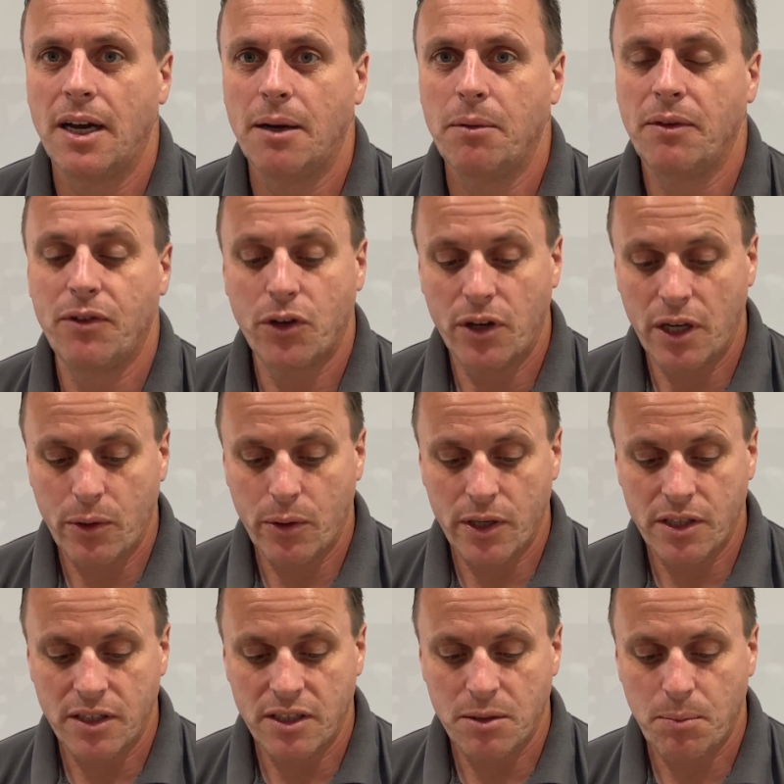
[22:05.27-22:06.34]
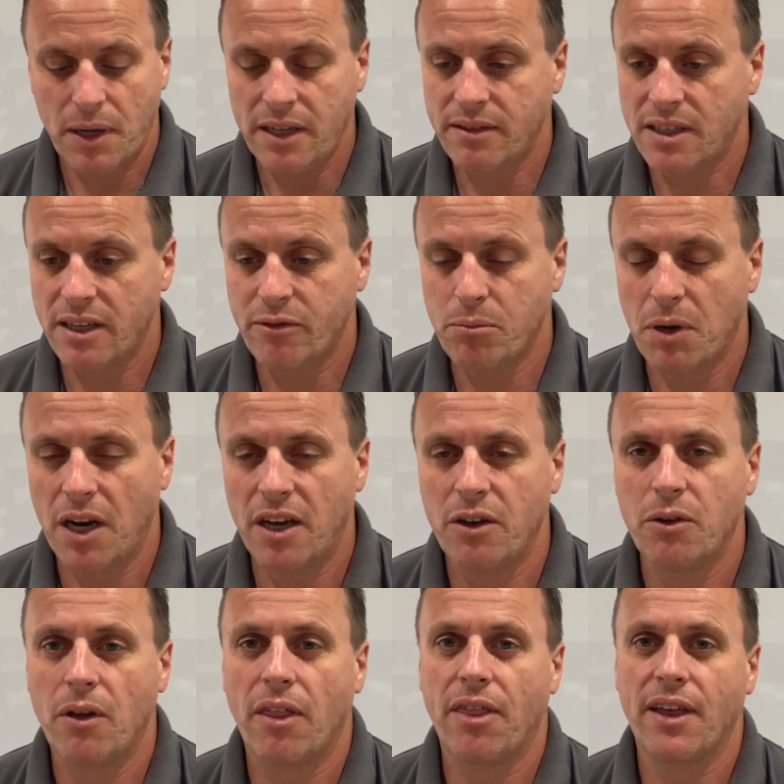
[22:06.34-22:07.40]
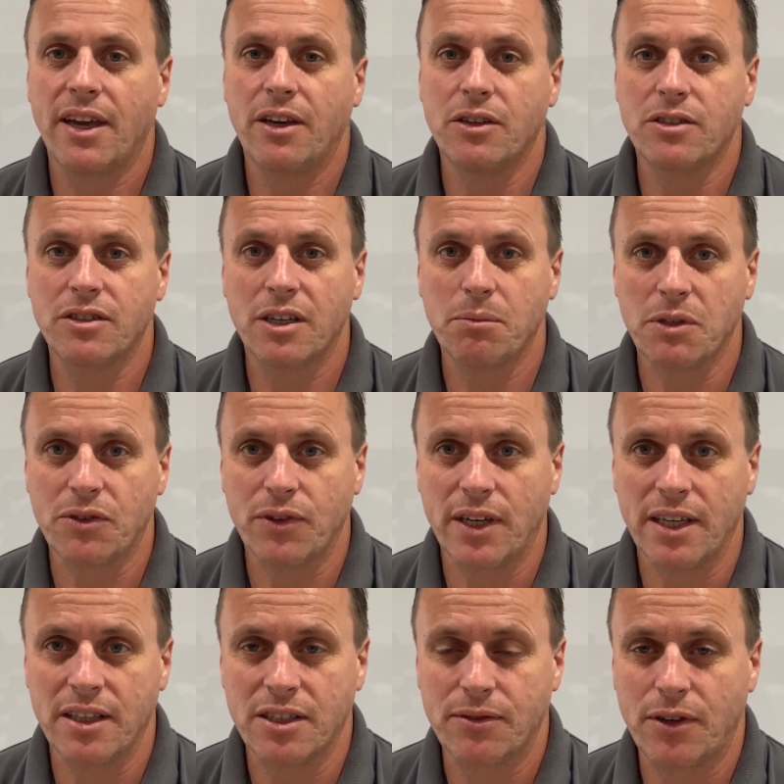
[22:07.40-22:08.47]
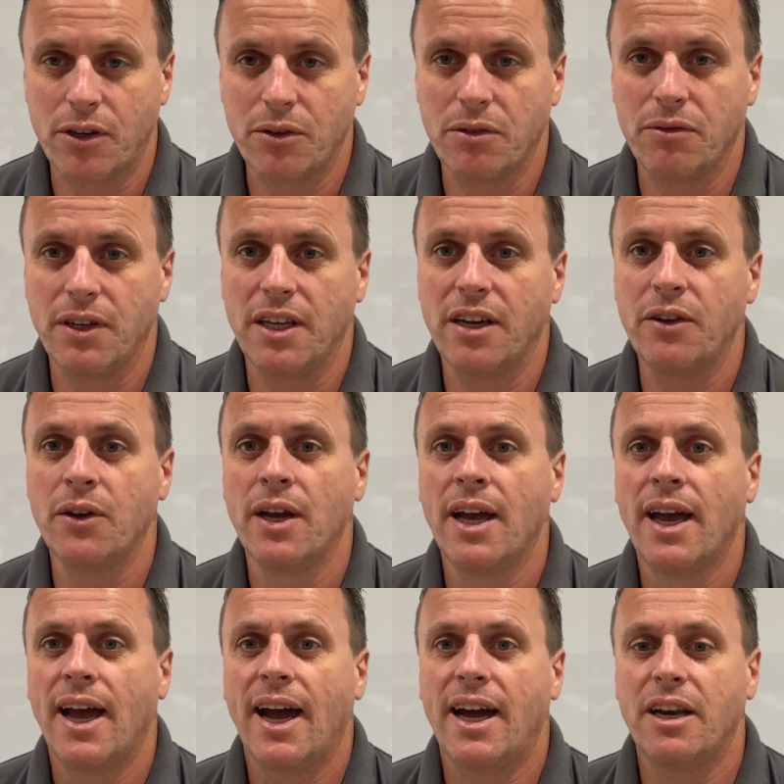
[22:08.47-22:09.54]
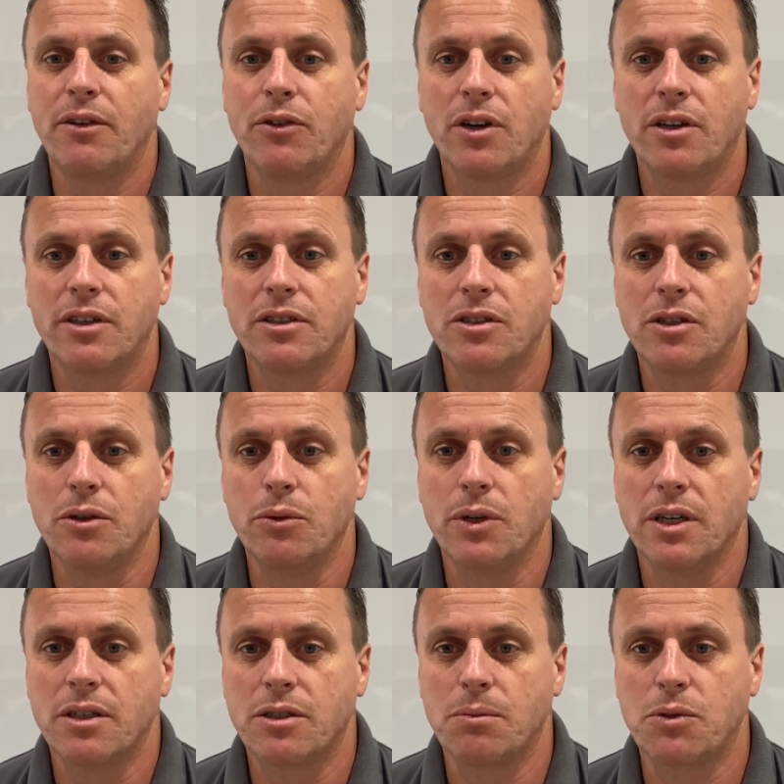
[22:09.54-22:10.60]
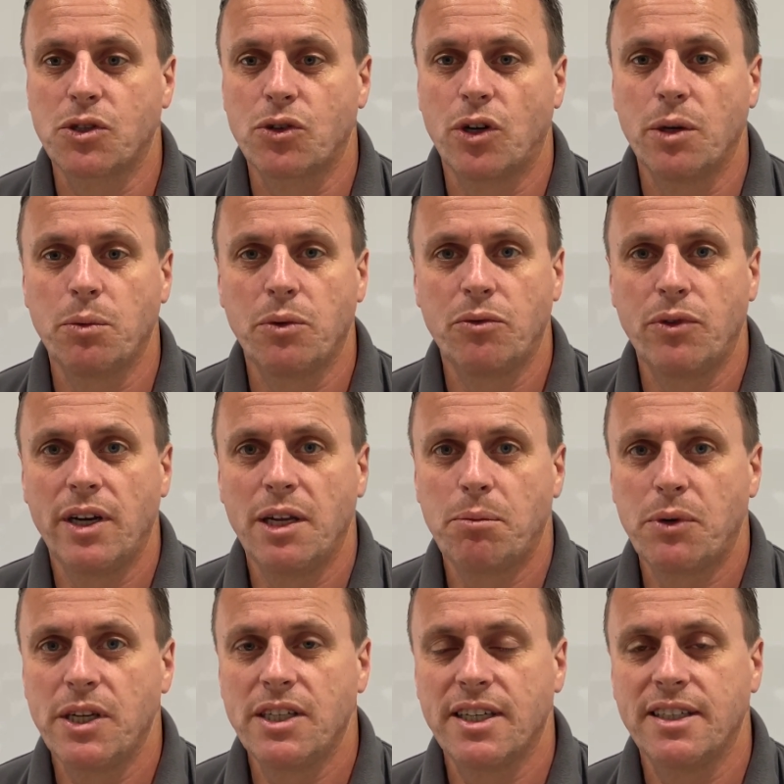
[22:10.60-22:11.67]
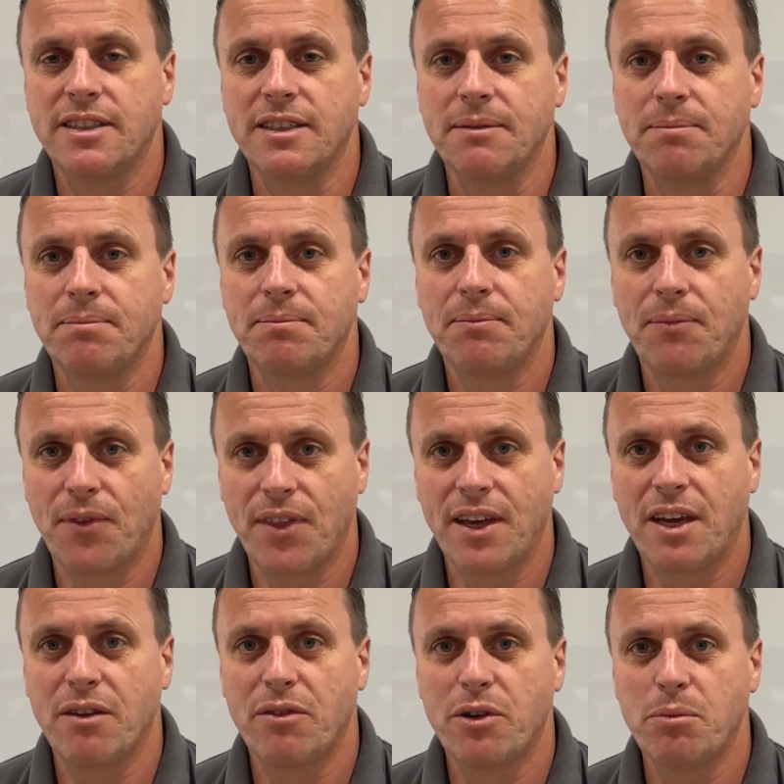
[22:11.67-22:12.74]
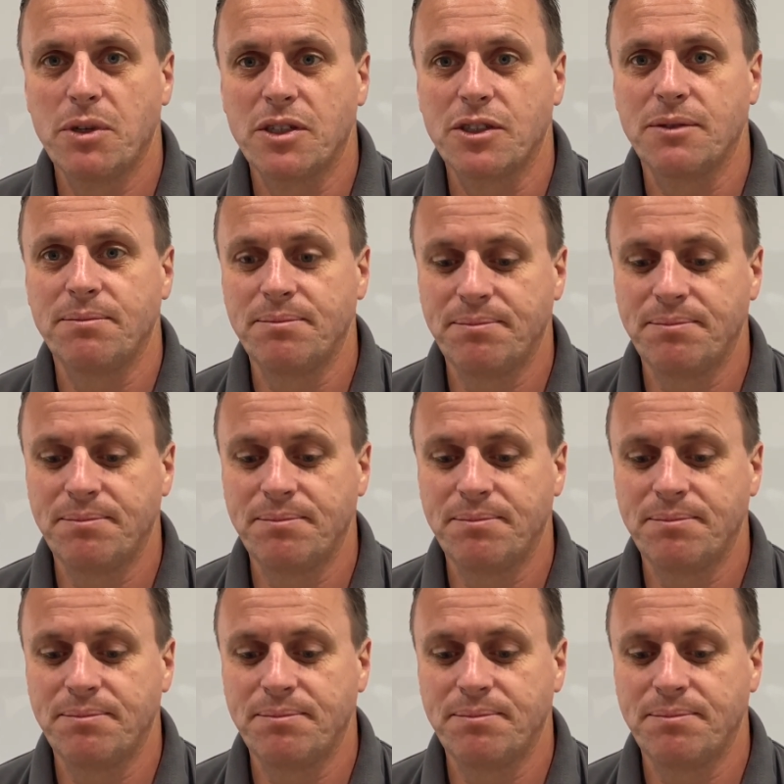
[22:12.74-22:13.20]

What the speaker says: If you've got any questions, please leave them below. Thank you so much for getting this far in the video. And if you'd like to subscribe, we'd really appreciate it. Thank you very much.